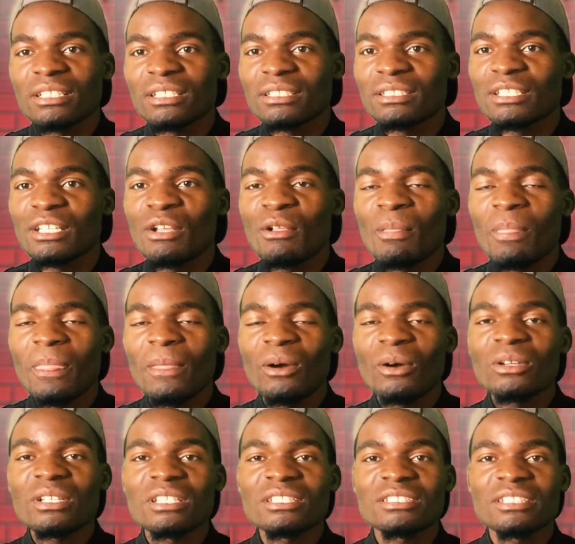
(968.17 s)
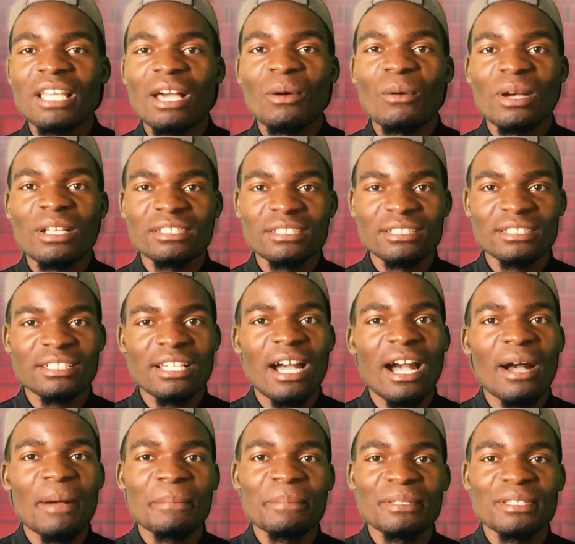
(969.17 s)
and honestly I wasn't
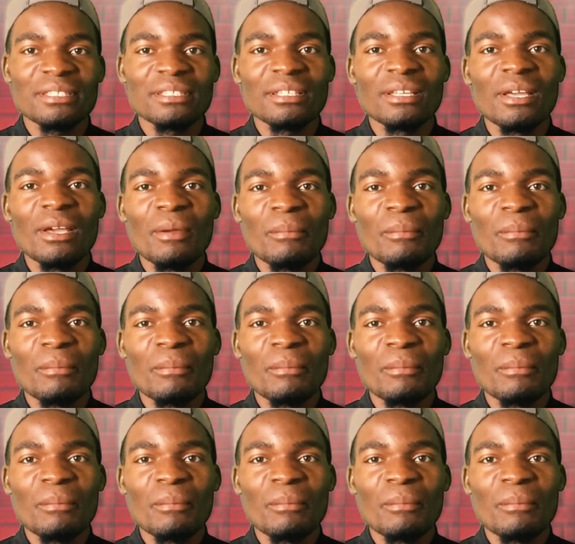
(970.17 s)
happy,